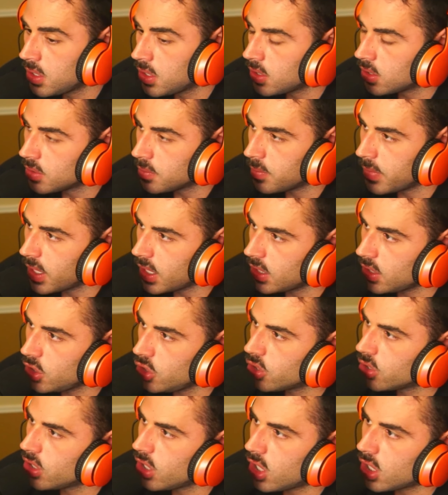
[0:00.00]

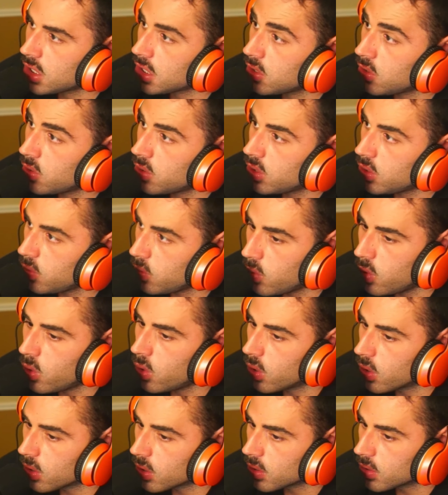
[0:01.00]
you're not going to
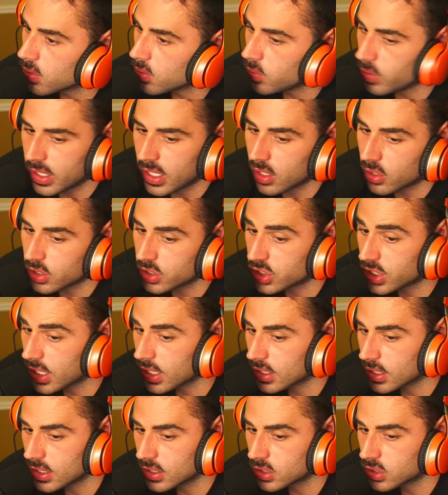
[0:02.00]
war without a
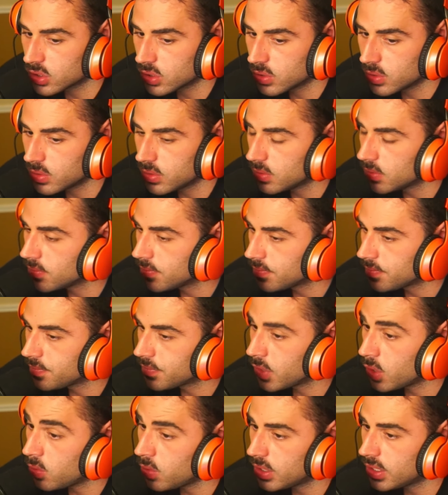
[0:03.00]
checklist, dude.
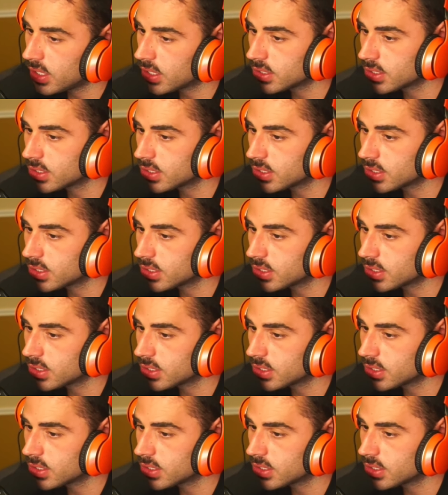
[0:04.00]
No one does